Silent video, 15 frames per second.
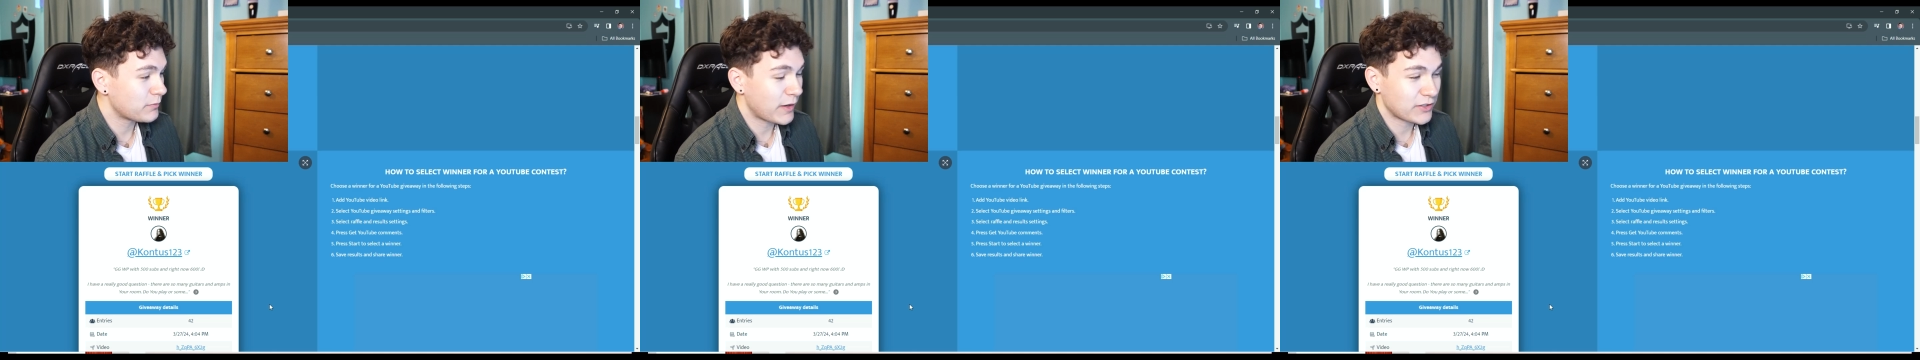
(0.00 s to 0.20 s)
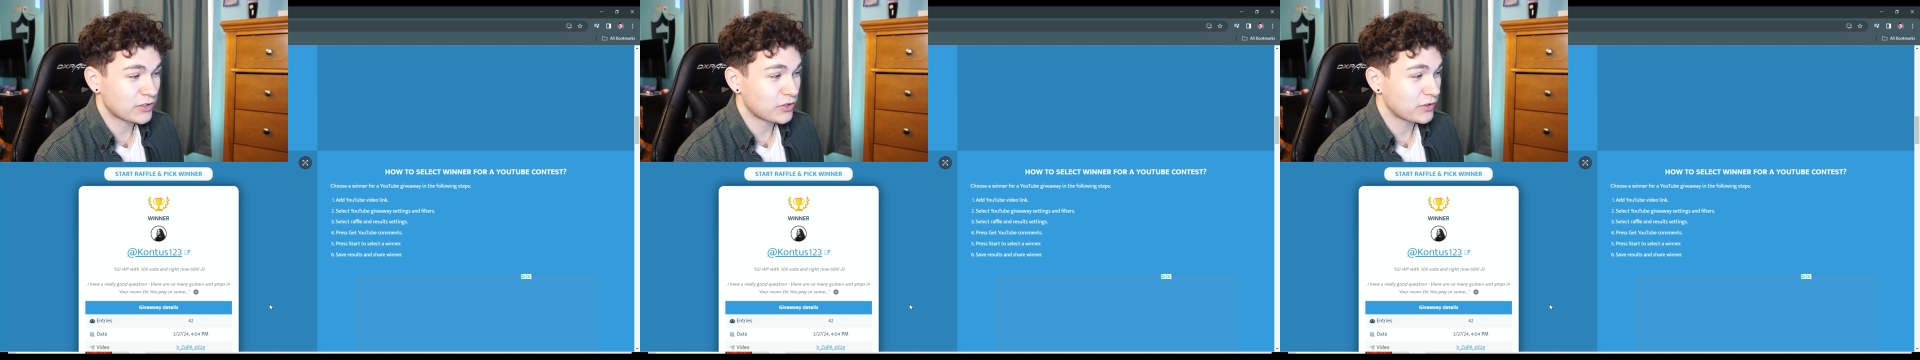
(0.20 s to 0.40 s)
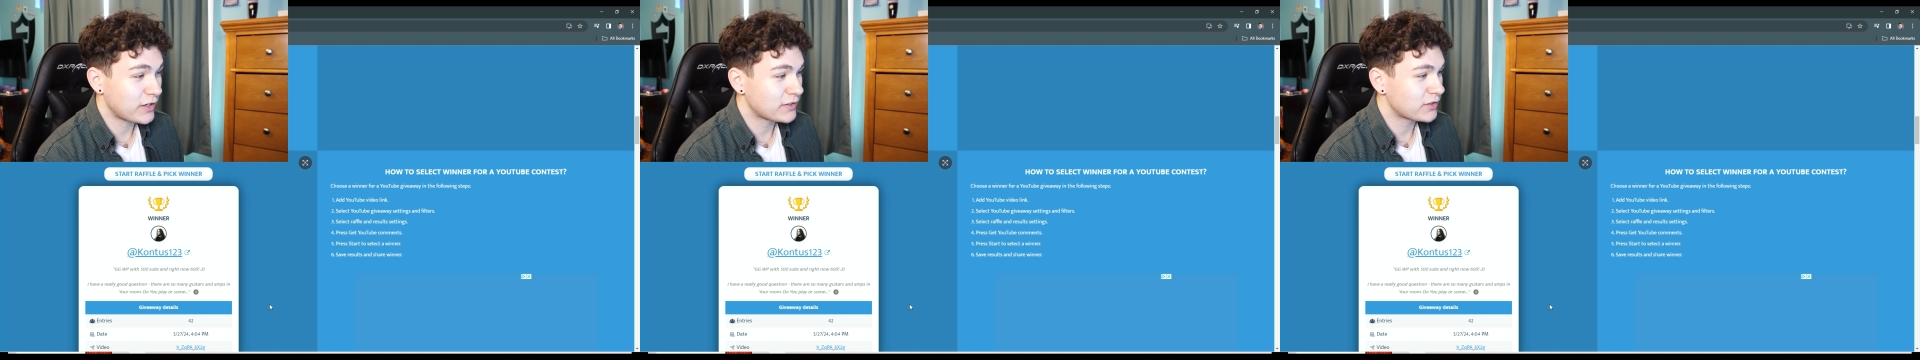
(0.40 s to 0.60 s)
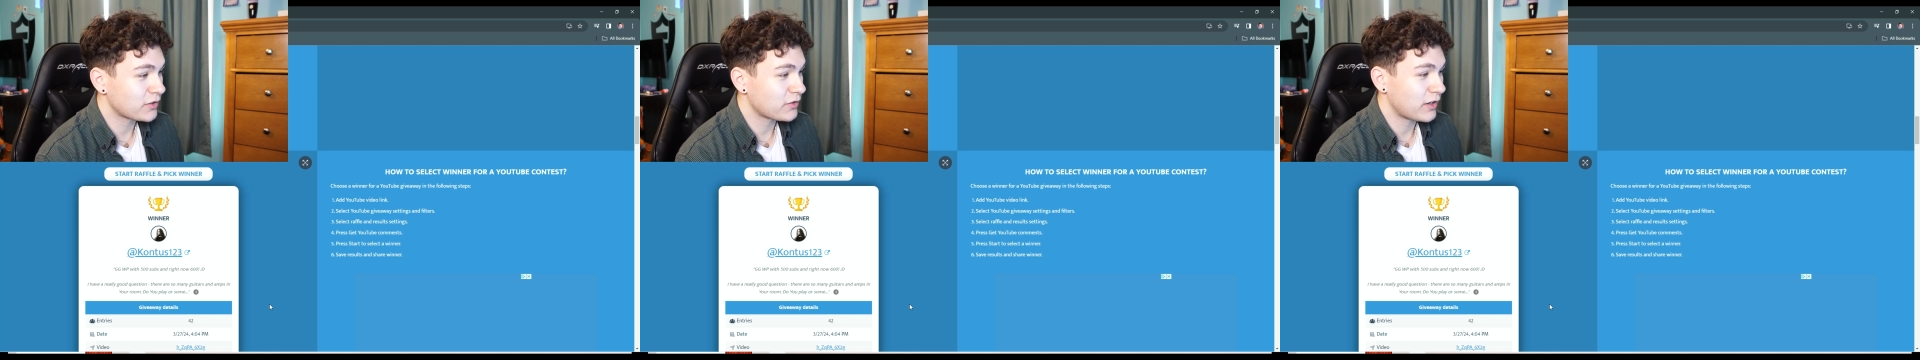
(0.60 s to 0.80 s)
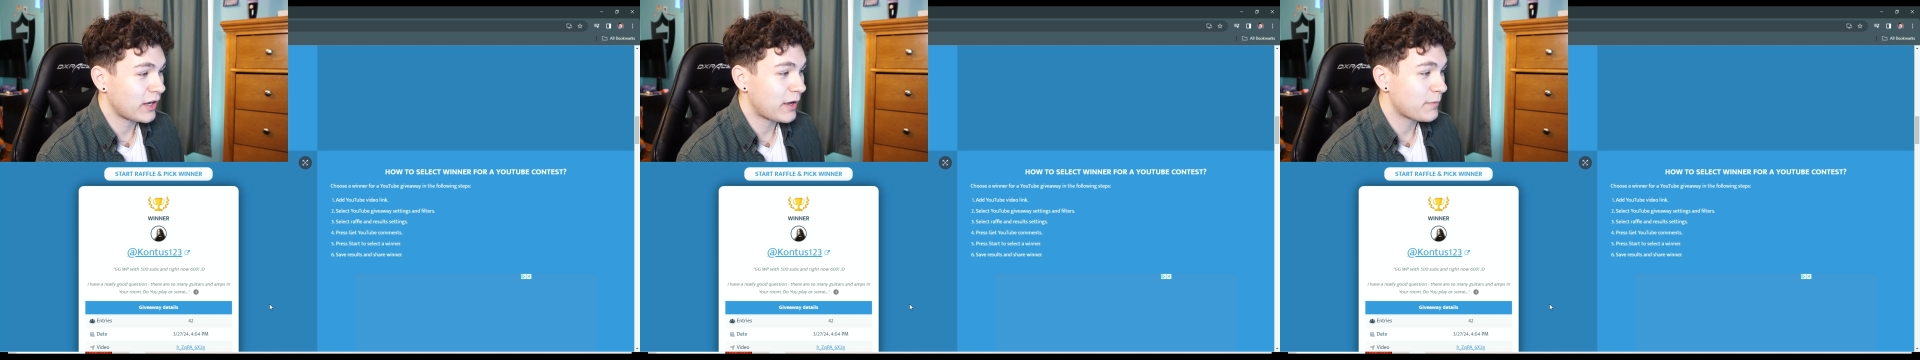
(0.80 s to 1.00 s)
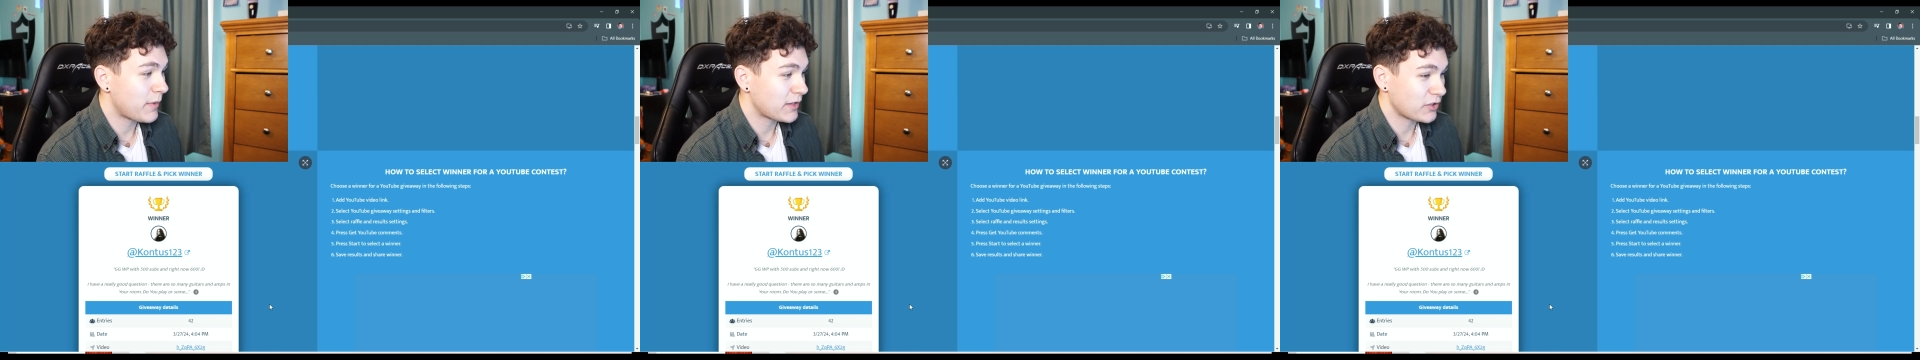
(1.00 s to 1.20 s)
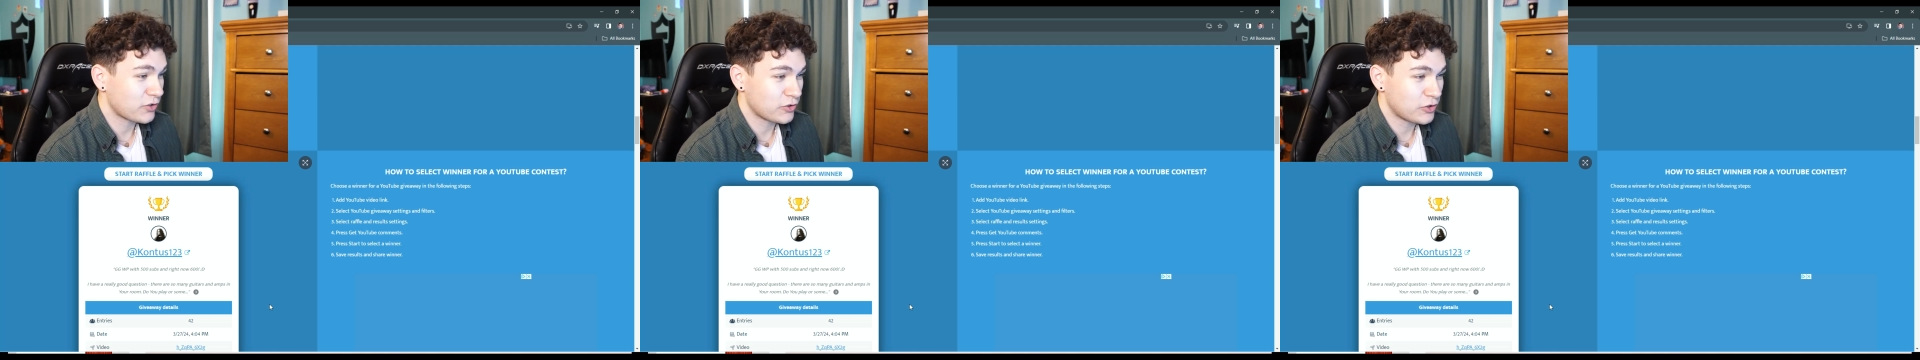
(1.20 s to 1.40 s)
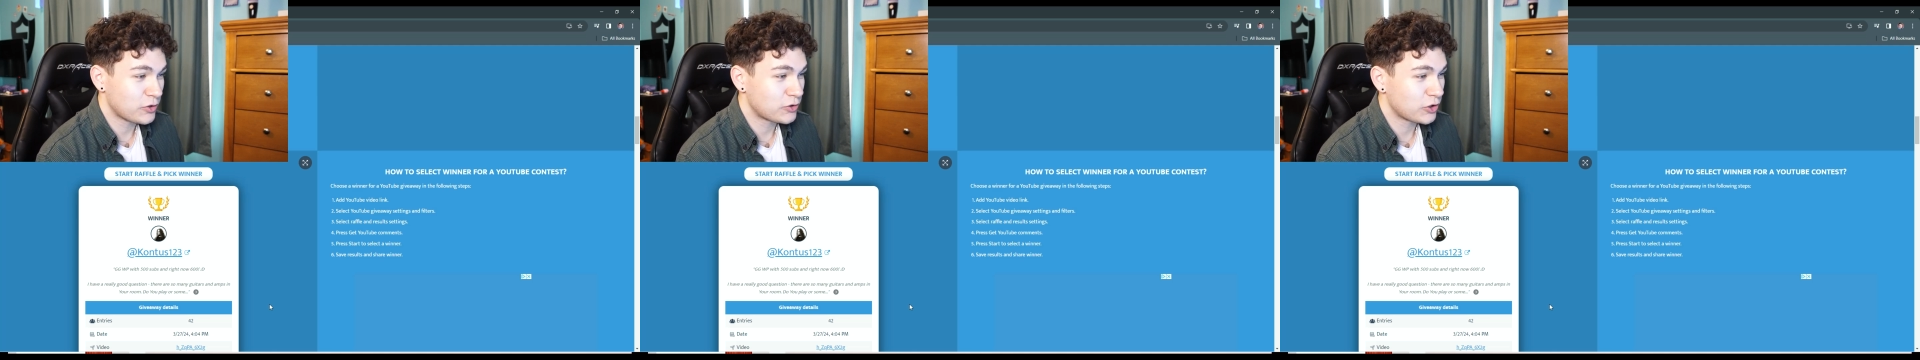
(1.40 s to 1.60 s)
message on Instagram, message
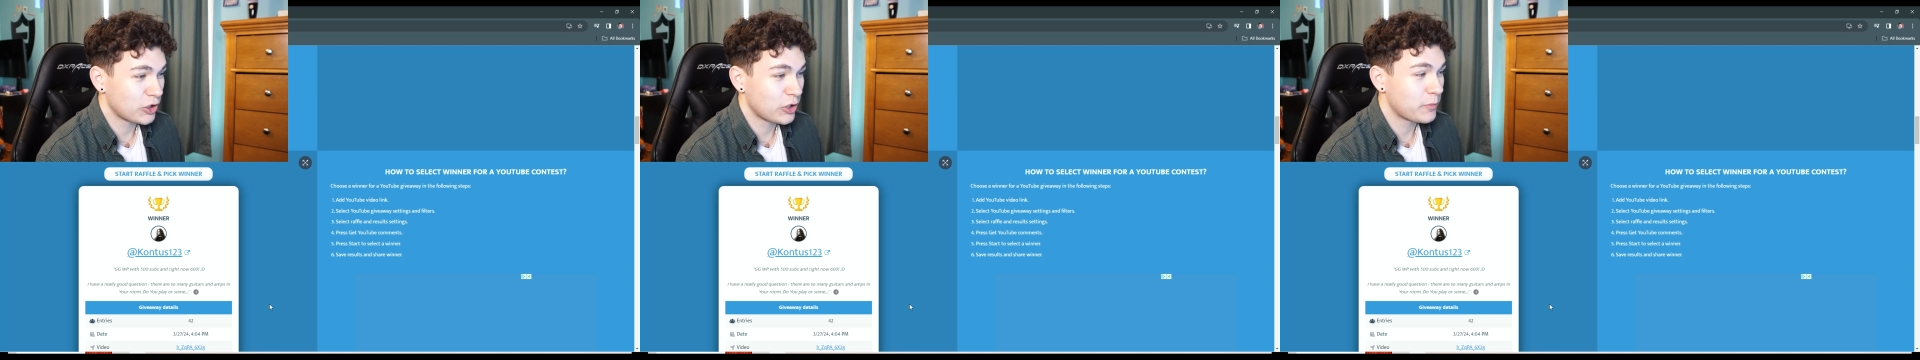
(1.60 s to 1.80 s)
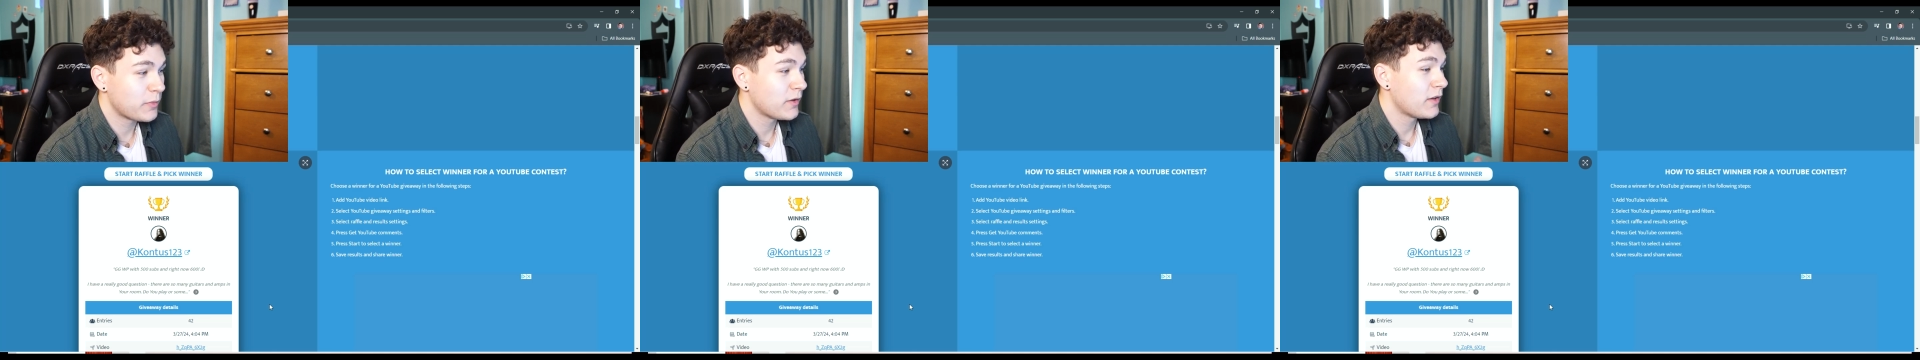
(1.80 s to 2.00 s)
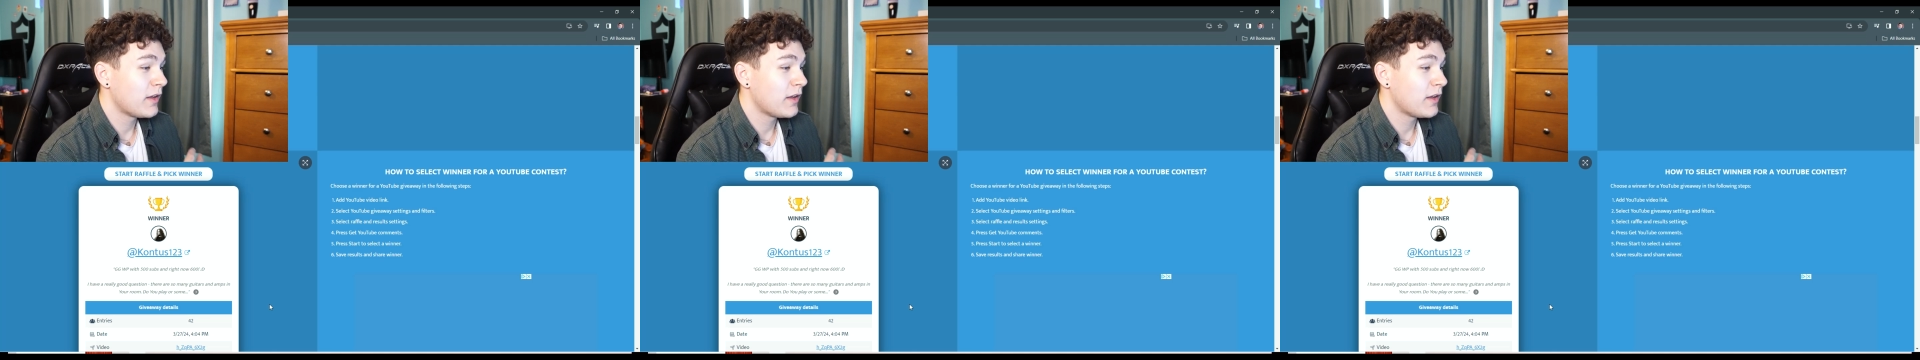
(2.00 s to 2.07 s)
on YouTube.